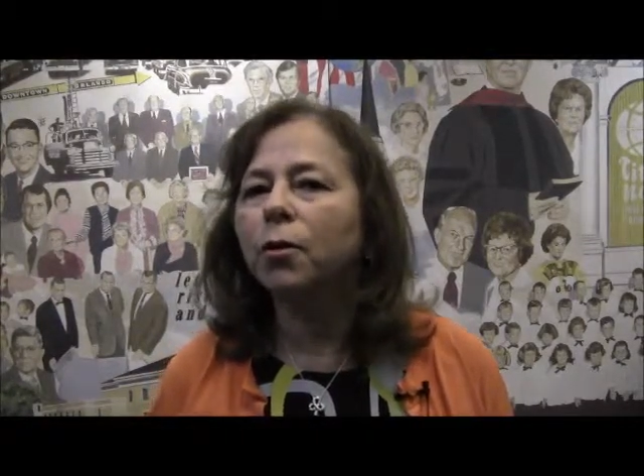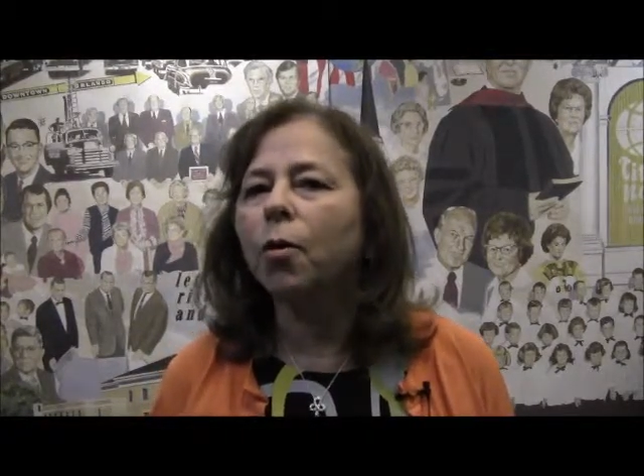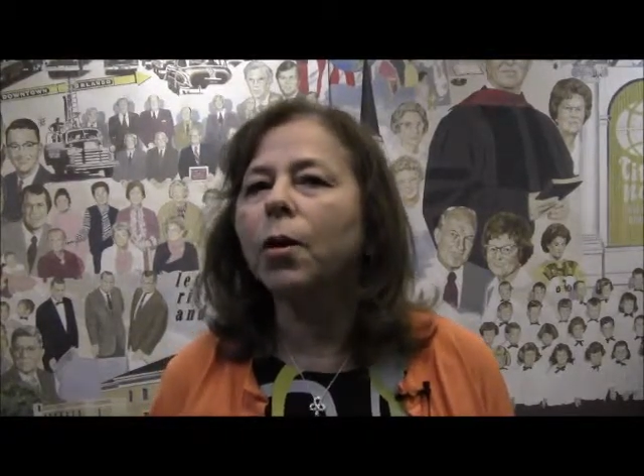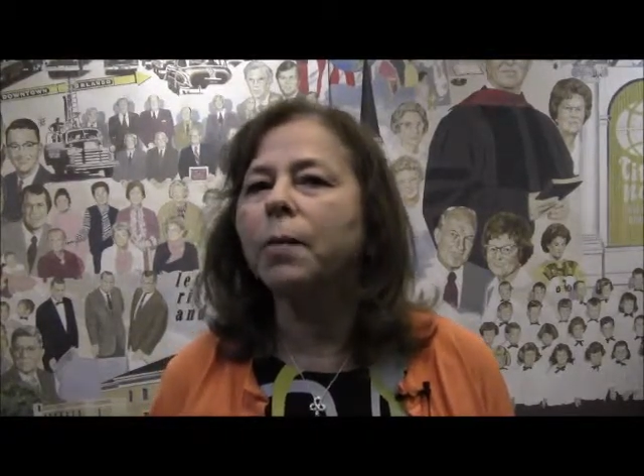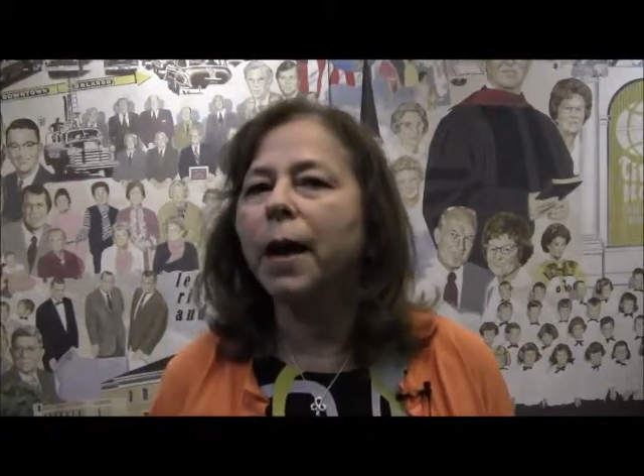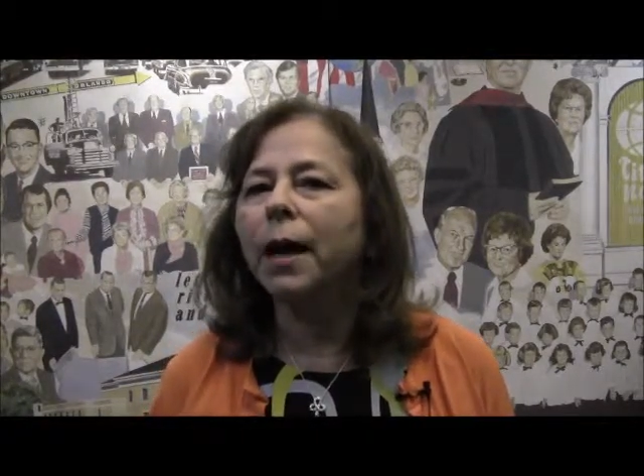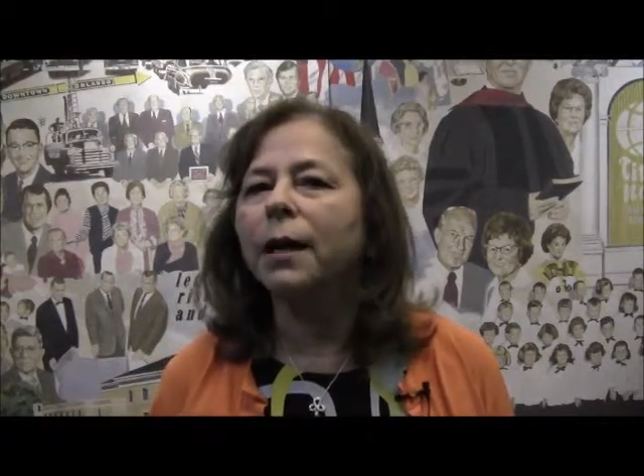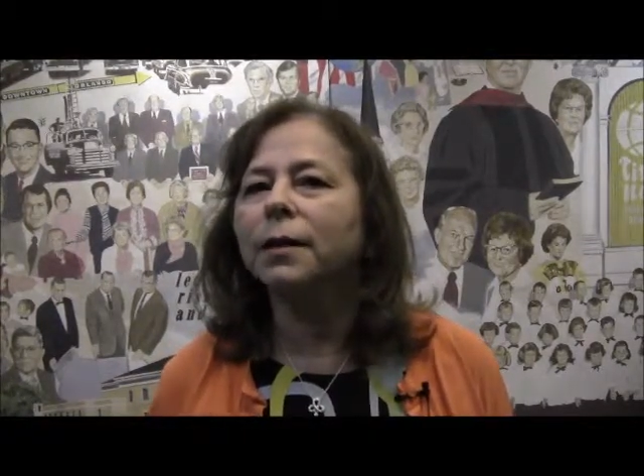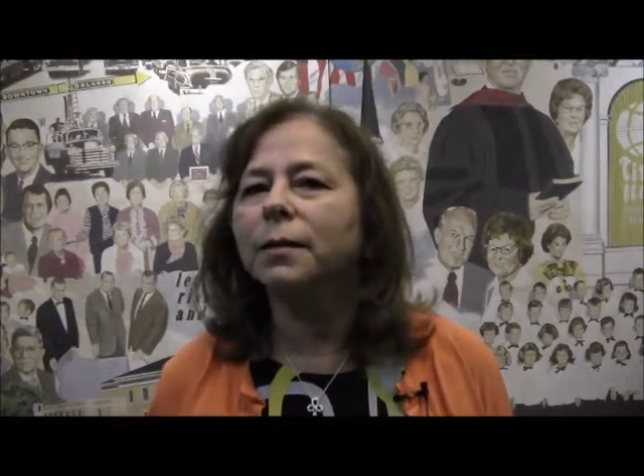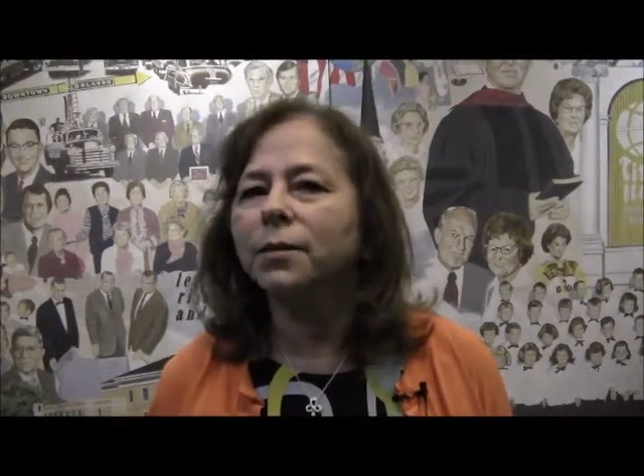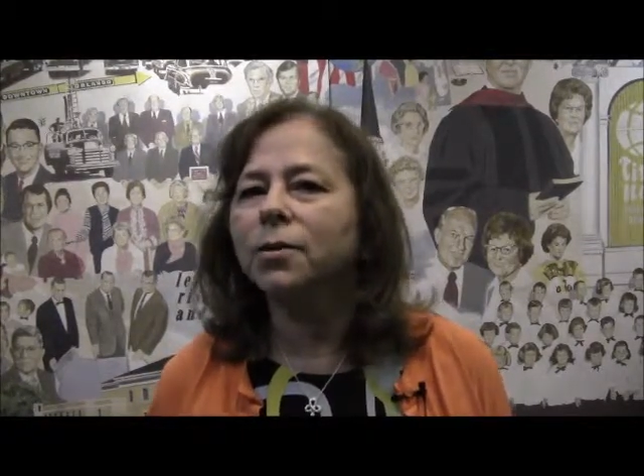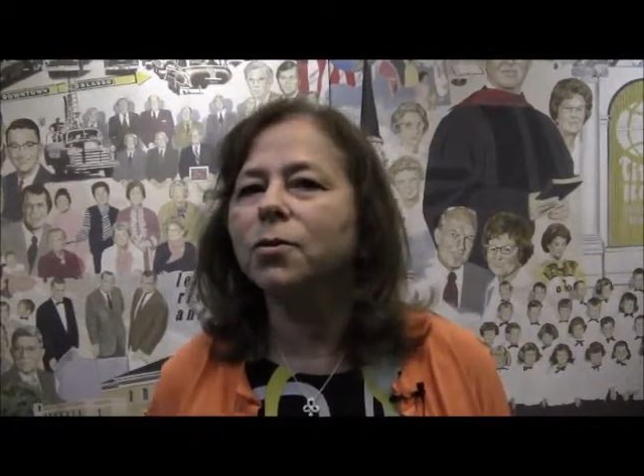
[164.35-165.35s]
going
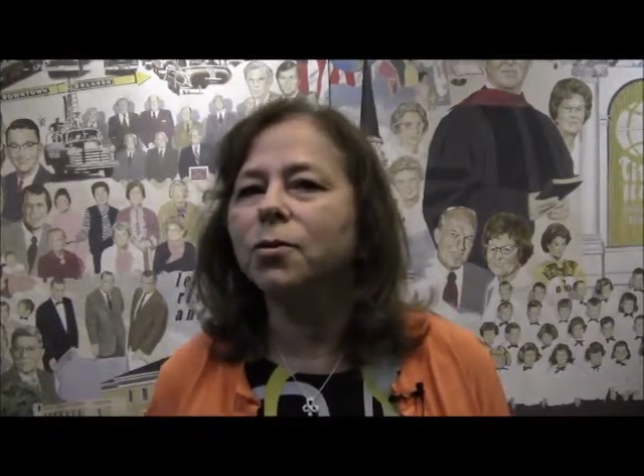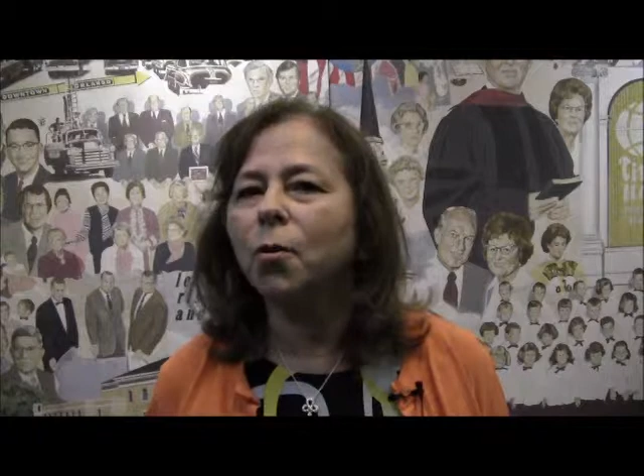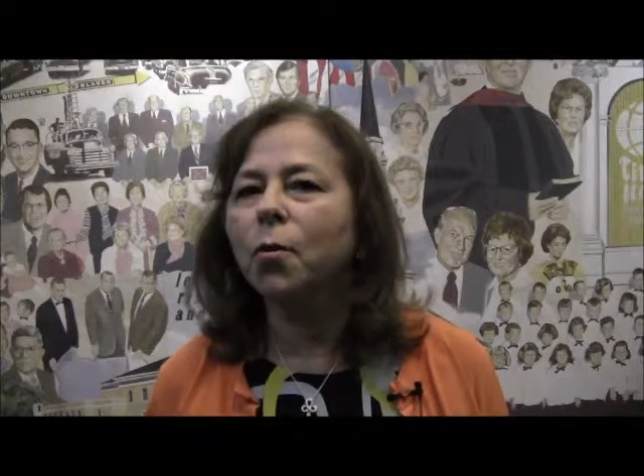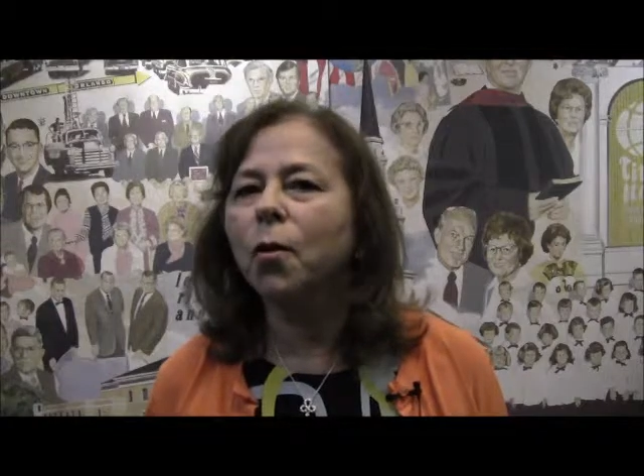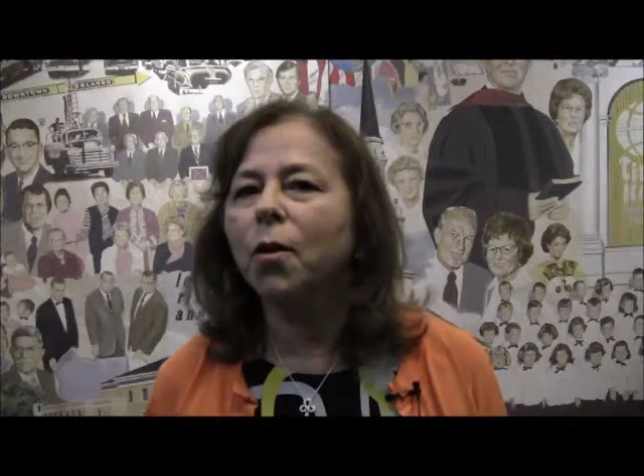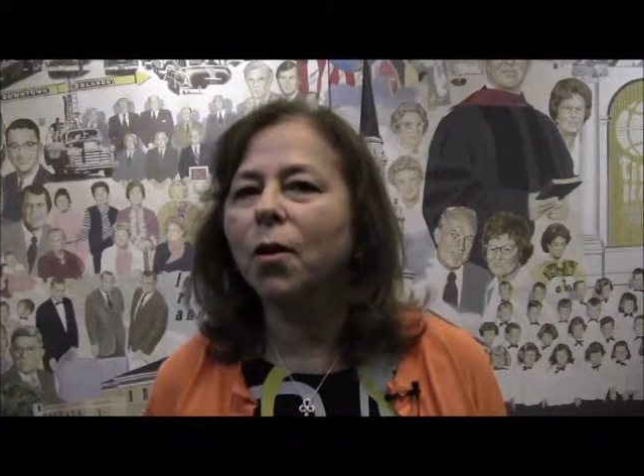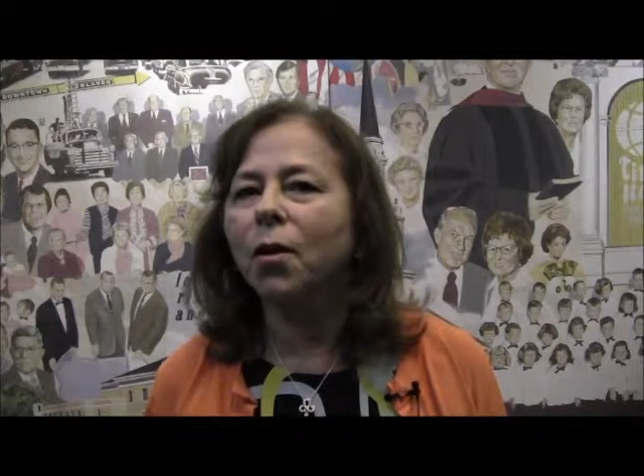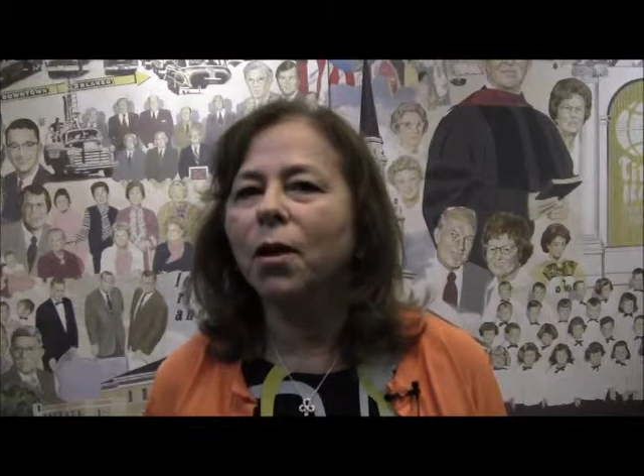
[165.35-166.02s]
back to school